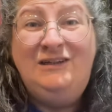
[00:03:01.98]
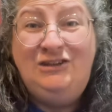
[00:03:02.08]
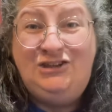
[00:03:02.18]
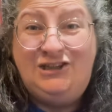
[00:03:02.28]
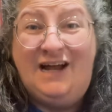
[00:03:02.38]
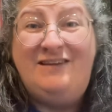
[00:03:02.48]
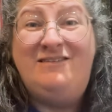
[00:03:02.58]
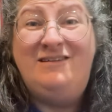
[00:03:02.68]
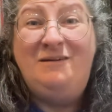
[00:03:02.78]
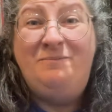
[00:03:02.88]

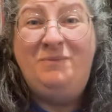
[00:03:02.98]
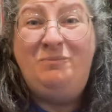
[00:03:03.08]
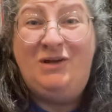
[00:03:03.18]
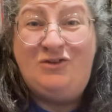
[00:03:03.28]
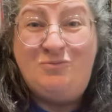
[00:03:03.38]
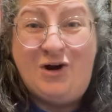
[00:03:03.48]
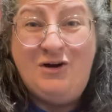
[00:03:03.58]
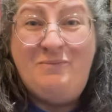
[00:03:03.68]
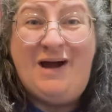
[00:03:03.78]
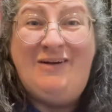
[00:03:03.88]
Just be smart
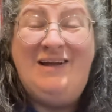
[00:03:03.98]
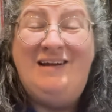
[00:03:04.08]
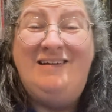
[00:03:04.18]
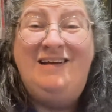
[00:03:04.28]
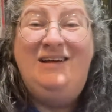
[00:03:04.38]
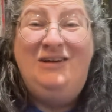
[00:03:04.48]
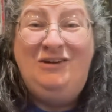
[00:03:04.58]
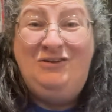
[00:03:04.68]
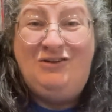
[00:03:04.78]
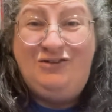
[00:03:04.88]
about it.
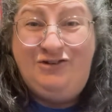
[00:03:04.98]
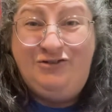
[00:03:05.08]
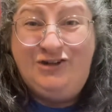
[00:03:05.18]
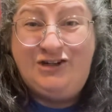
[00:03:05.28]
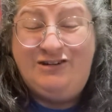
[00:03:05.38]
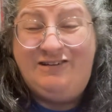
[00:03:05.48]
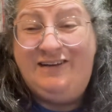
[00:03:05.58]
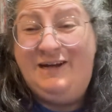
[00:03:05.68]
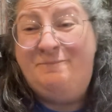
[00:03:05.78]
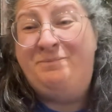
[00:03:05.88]
Use it
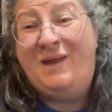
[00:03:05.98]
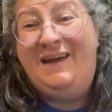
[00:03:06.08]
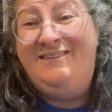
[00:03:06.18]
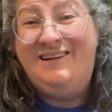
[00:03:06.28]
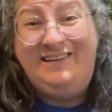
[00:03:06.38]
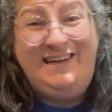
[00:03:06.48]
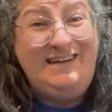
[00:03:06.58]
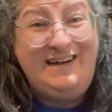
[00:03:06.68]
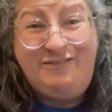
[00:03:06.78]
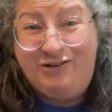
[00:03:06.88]
judiciously.
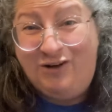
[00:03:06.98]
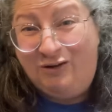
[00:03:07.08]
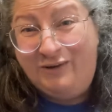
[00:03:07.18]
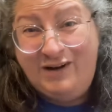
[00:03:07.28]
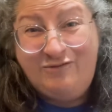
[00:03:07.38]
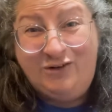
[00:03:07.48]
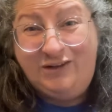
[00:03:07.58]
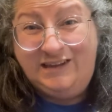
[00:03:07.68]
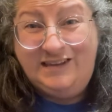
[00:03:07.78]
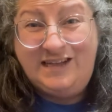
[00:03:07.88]
Delete it if you're already
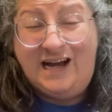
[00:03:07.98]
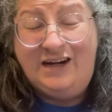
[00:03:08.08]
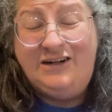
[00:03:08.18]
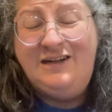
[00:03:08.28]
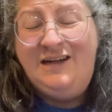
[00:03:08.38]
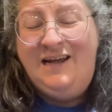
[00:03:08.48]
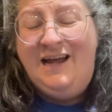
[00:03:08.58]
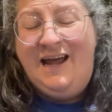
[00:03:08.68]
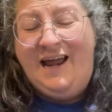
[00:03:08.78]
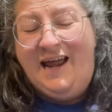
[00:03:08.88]
vocally tired.
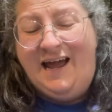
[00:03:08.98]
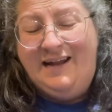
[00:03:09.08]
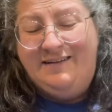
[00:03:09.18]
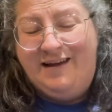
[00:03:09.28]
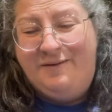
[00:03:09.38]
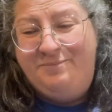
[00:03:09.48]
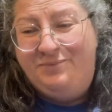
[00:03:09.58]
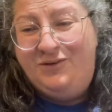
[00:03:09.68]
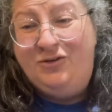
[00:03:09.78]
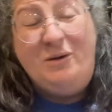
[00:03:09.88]
And
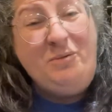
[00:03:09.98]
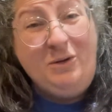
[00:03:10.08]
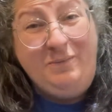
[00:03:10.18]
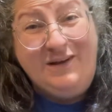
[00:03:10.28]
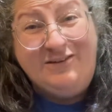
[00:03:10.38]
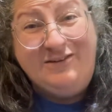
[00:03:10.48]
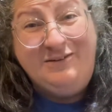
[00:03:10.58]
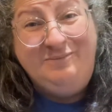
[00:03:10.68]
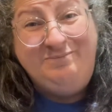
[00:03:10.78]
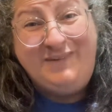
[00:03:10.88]
do it on
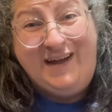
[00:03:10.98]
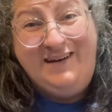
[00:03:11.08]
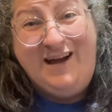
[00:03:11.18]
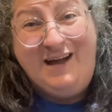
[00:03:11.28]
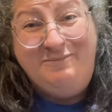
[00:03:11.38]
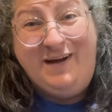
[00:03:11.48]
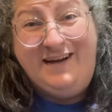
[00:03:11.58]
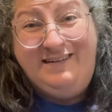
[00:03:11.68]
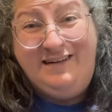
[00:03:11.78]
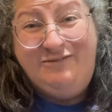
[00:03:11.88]
purpose and not
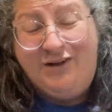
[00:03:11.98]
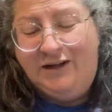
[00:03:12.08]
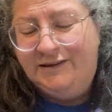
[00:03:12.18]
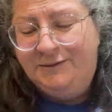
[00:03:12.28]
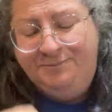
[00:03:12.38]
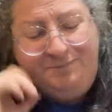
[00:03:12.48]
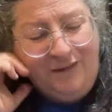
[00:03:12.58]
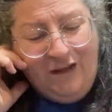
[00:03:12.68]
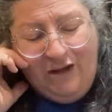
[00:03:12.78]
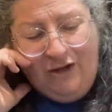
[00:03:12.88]
by default.
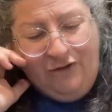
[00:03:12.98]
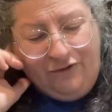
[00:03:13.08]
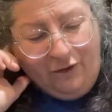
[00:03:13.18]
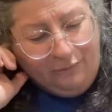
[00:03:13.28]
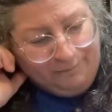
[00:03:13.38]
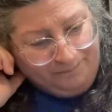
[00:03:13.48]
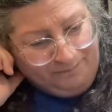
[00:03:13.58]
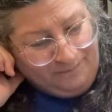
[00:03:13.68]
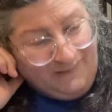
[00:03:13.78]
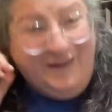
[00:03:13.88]
So
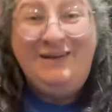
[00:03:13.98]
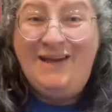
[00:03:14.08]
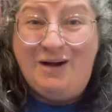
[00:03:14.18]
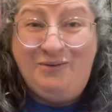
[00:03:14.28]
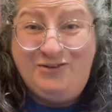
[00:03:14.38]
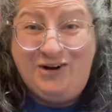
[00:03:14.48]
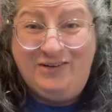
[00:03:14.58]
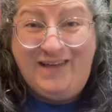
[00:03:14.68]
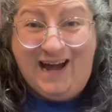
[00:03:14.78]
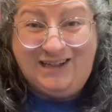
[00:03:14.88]
now we'll
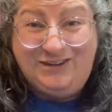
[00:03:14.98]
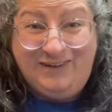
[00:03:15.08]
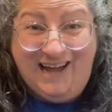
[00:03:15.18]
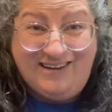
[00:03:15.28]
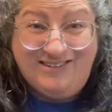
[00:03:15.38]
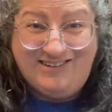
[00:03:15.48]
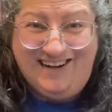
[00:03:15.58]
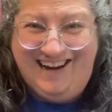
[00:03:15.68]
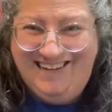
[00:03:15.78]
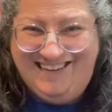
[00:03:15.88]
start the actual
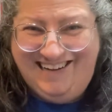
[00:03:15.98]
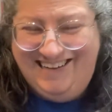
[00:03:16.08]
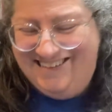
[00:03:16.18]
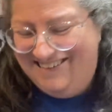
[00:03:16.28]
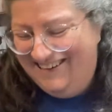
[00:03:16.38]
exercises.